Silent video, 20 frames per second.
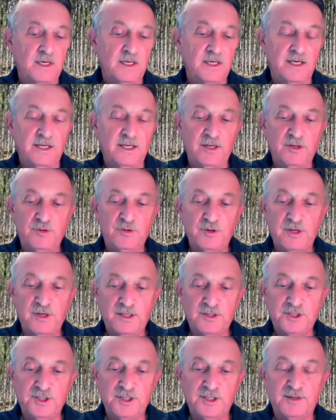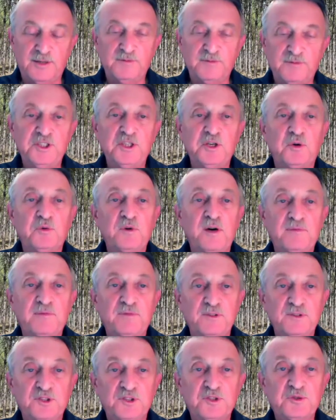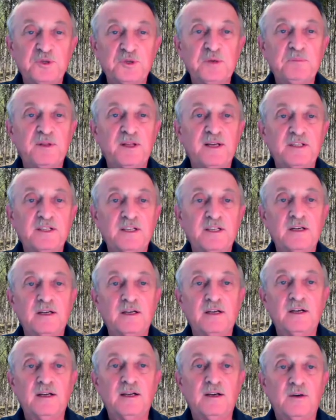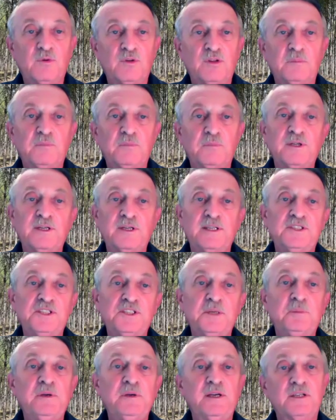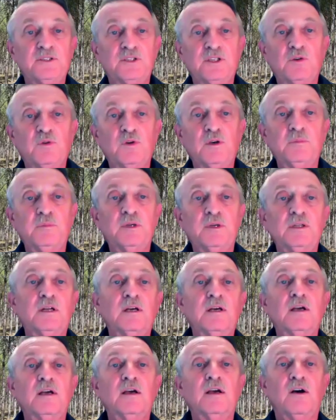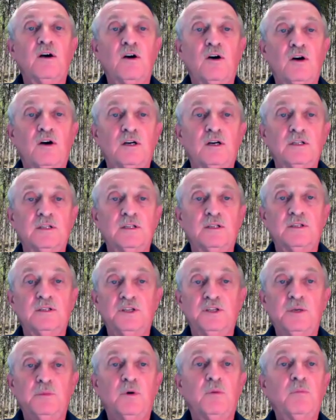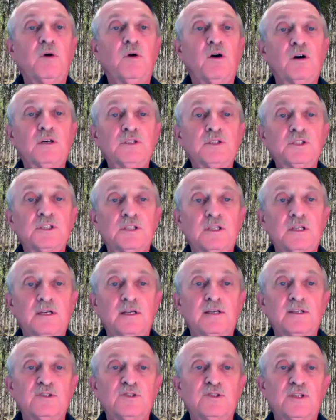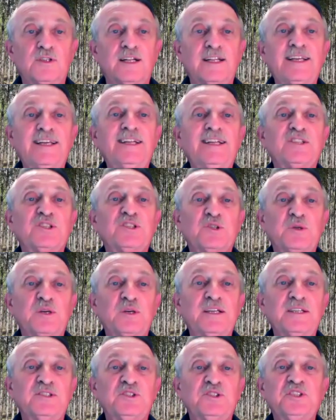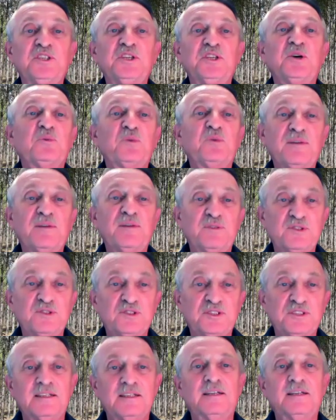an introduction of geo-referenced tree planting where they're putting GPS equipment on the dibble bars so that each tree is geo-referenced.